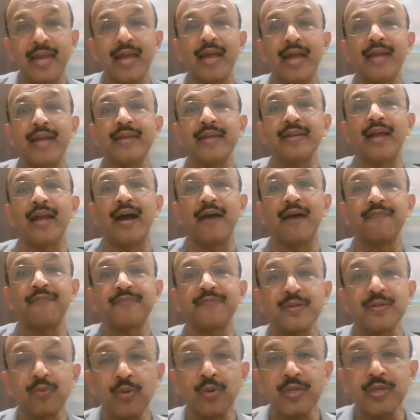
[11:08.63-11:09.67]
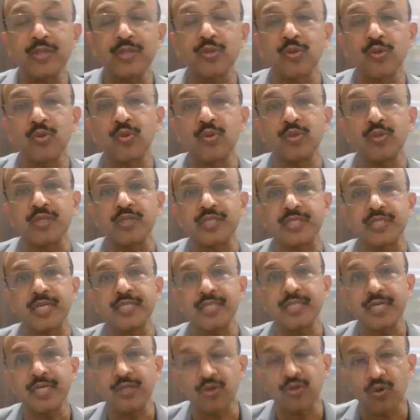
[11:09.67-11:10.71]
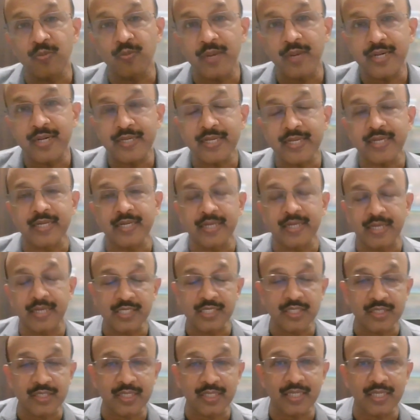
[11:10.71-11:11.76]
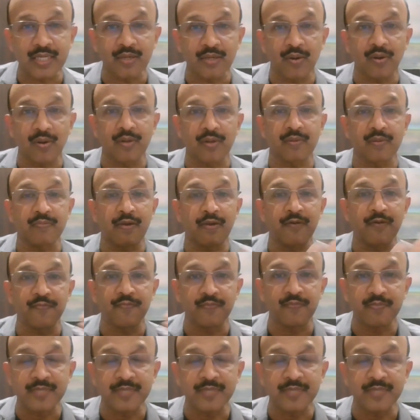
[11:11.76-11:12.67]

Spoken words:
And after going through such a traumatic history or of